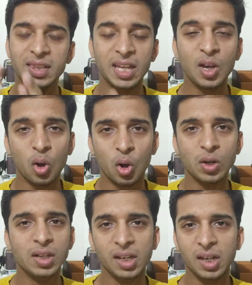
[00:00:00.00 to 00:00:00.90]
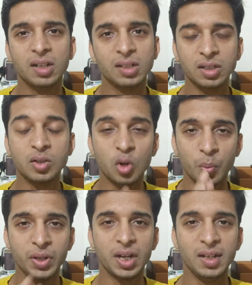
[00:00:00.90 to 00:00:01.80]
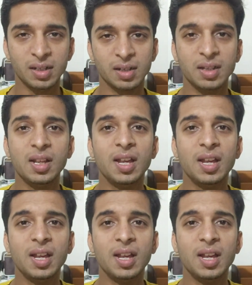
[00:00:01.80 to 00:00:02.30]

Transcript: they all need a copywriter.